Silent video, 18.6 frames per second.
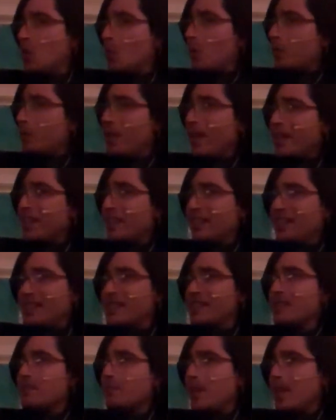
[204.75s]
would make an
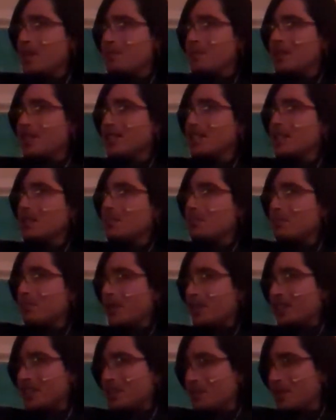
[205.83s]
innocent baby
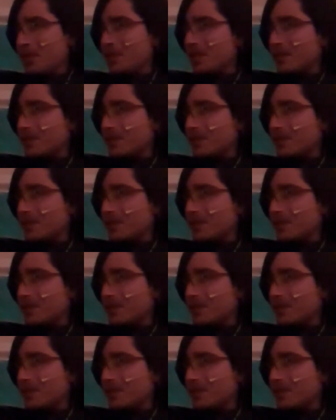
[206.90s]
punishment.